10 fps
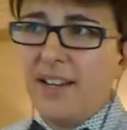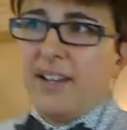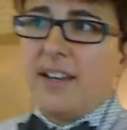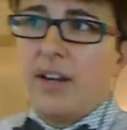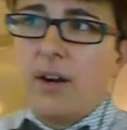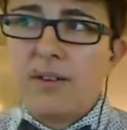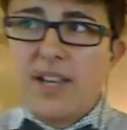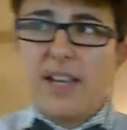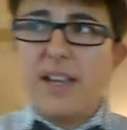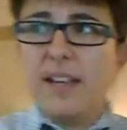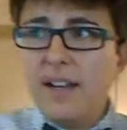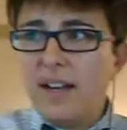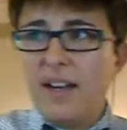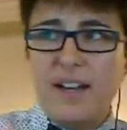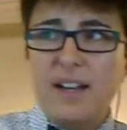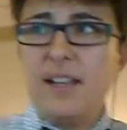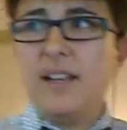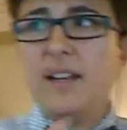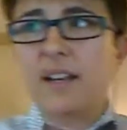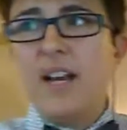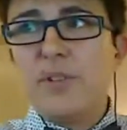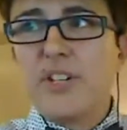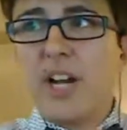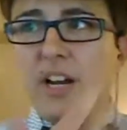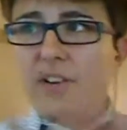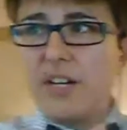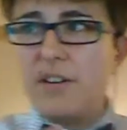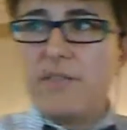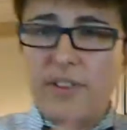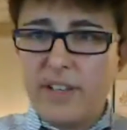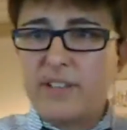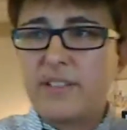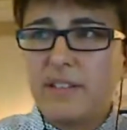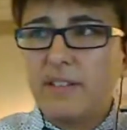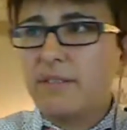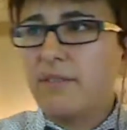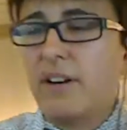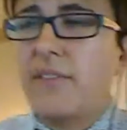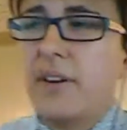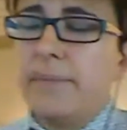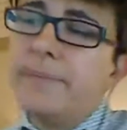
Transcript: okay, I'm just hiring you for this and whatever.